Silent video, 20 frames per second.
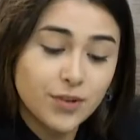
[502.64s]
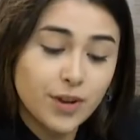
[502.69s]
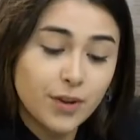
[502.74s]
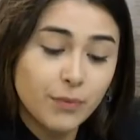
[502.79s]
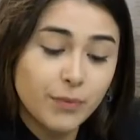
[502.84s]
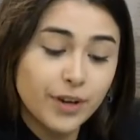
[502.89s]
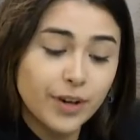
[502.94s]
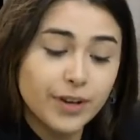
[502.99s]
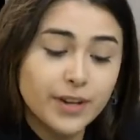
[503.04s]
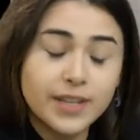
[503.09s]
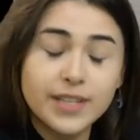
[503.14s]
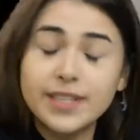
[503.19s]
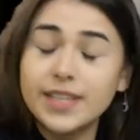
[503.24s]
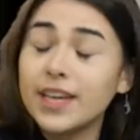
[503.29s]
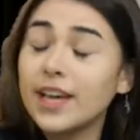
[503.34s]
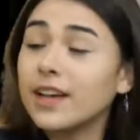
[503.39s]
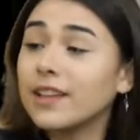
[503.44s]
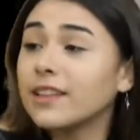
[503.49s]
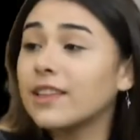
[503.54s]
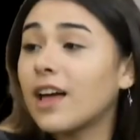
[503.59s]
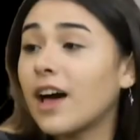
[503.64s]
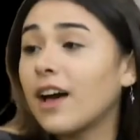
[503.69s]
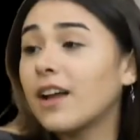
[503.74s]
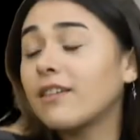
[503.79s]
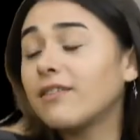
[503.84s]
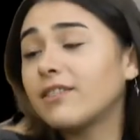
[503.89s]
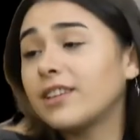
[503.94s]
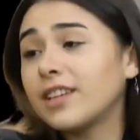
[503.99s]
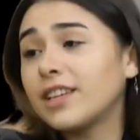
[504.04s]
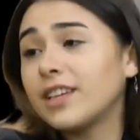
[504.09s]
and we're going to see a lot
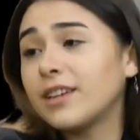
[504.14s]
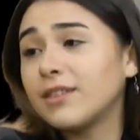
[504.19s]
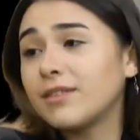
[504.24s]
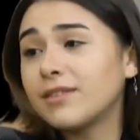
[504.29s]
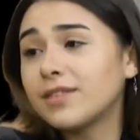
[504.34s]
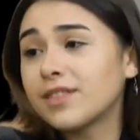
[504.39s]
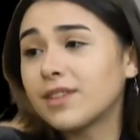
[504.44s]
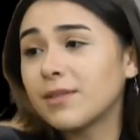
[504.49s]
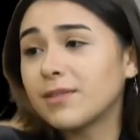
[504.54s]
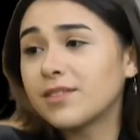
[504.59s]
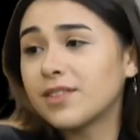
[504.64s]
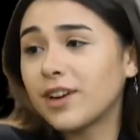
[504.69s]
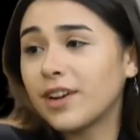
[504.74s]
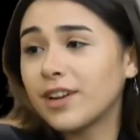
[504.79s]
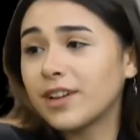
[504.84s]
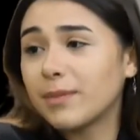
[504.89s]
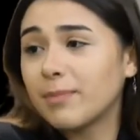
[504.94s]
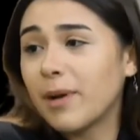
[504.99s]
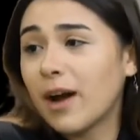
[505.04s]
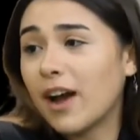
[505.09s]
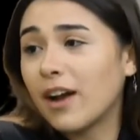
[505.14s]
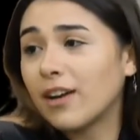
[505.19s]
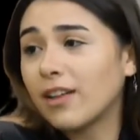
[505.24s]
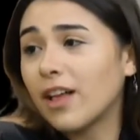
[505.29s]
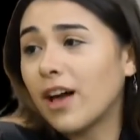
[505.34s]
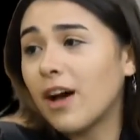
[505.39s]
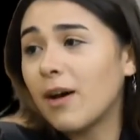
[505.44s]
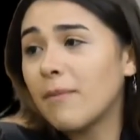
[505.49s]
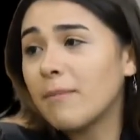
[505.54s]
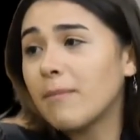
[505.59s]
of leaves starting to pile
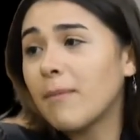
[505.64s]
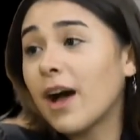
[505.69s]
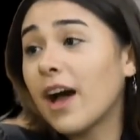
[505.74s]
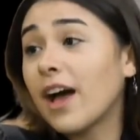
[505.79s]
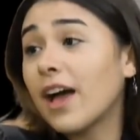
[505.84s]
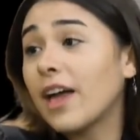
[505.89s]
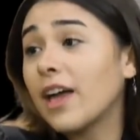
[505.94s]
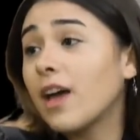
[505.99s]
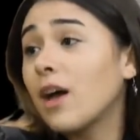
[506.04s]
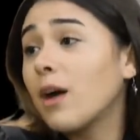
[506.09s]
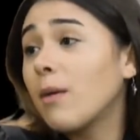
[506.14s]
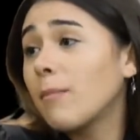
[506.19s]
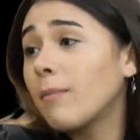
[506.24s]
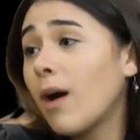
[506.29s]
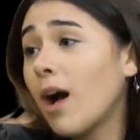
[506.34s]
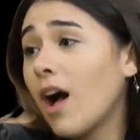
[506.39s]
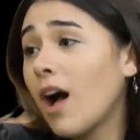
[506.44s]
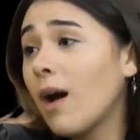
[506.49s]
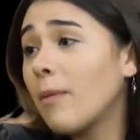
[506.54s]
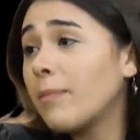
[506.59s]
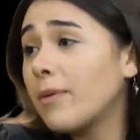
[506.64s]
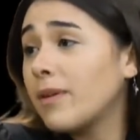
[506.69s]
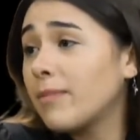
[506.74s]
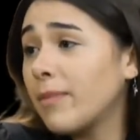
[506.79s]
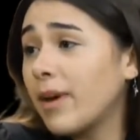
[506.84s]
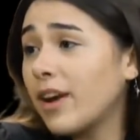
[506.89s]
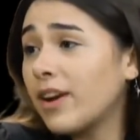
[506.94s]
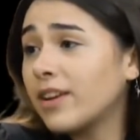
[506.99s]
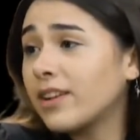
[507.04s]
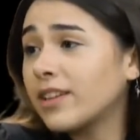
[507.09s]
up. My pop in
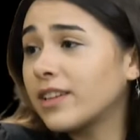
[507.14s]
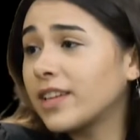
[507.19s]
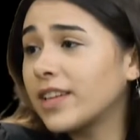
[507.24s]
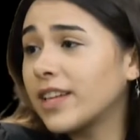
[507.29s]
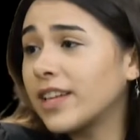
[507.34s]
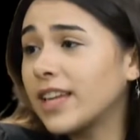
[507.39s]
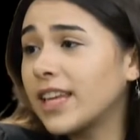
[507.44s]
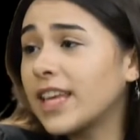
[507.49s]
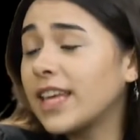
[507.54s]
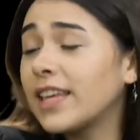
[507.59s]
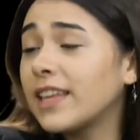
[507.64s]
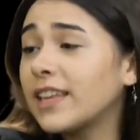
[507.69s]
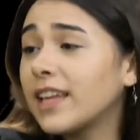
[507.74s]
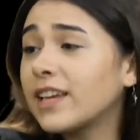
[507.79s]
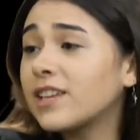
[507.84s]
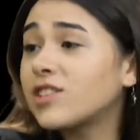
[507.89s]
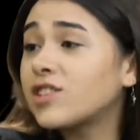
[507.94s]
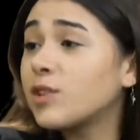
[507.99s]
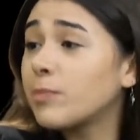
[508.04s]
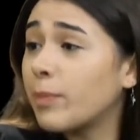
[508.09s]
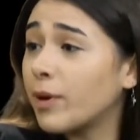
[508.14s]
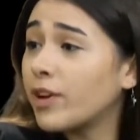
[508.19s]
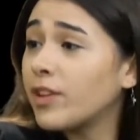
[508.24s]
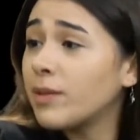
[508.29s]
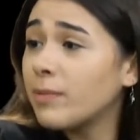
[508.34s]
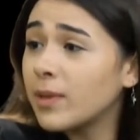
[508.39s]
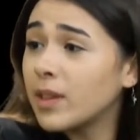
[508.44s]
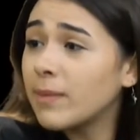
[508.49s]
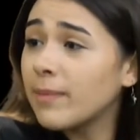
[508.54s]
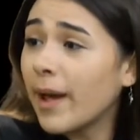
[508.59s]
Maryland, he likes to burn
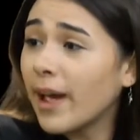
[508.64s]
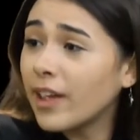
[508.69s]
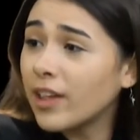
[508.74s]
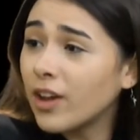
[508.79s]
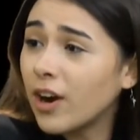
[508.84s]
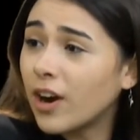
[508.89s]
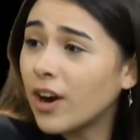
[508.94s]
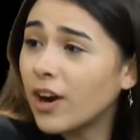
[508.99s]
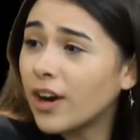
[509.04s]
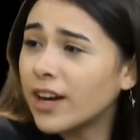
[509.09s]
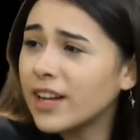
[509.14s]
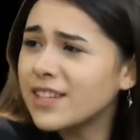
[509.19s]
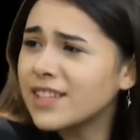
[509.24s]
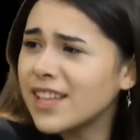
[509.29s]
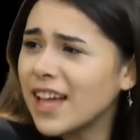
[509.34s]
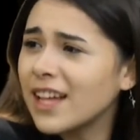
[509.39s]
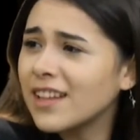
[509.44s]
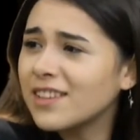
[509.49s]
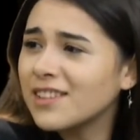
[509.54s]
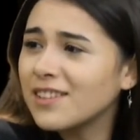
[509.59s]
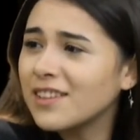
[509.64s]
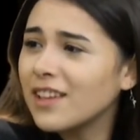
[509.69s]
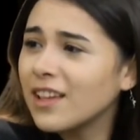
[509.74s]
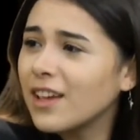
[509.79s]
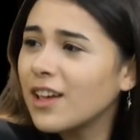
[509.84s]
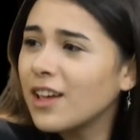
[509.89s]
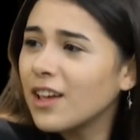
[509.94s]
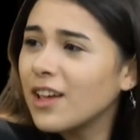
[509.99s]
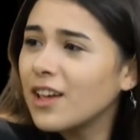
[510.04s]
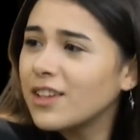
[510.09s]
them in the backyard. Is that
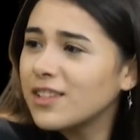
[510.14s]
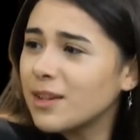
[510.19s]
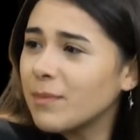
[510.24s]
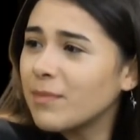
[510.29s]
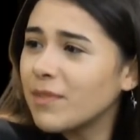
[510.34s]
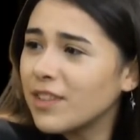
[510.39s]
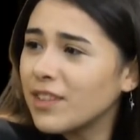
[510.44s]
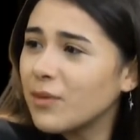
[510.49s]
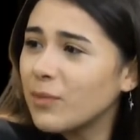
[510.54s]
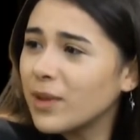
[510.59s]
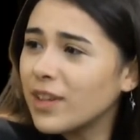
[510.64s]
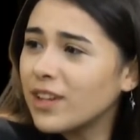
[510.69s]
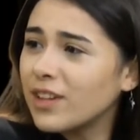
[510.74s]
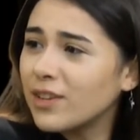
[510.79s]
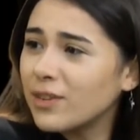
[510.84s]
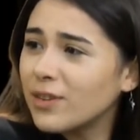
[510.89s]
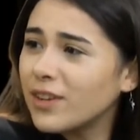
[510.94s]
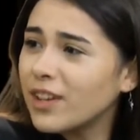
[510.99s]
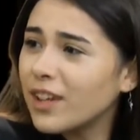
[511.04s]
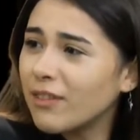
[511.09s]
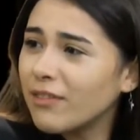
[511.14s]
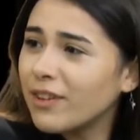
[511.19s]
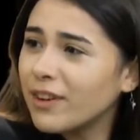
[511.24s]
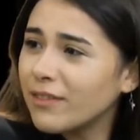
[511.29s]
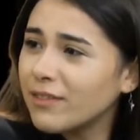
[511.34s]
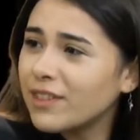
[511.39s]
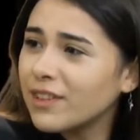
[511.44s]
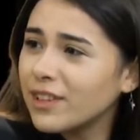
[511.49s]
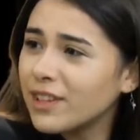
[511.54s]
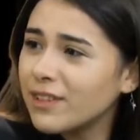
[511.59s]
something that we can do to get rid of
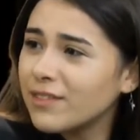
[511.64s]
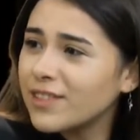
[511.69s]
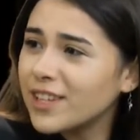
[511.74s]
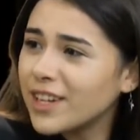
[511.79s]
the leaves here?